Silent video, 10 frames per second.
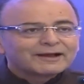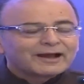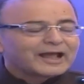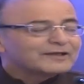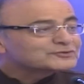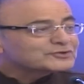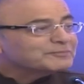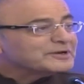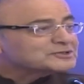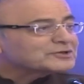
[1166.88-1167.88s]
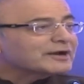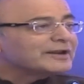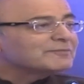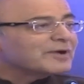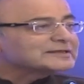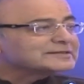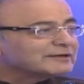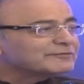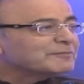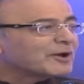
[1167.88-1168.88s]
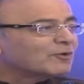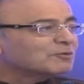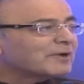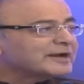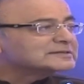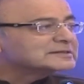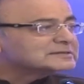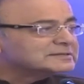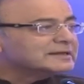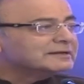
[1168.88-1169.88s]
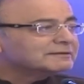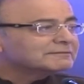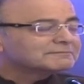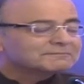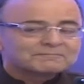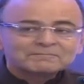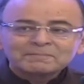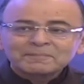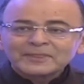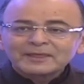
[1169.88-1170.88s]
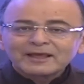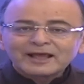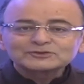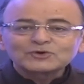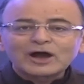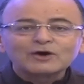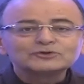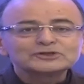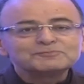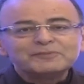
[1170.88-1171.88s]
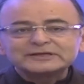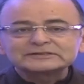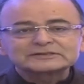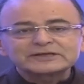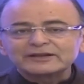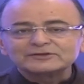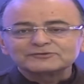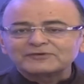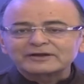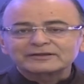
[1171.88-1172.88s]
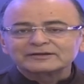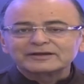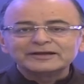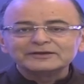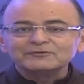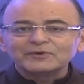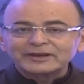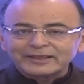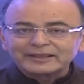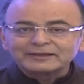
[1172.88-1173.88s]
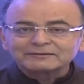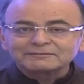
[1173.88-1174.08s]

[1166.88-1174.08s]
I have been struggling myself in my own mind since then as to how this meets the challenge of Article 19.1a.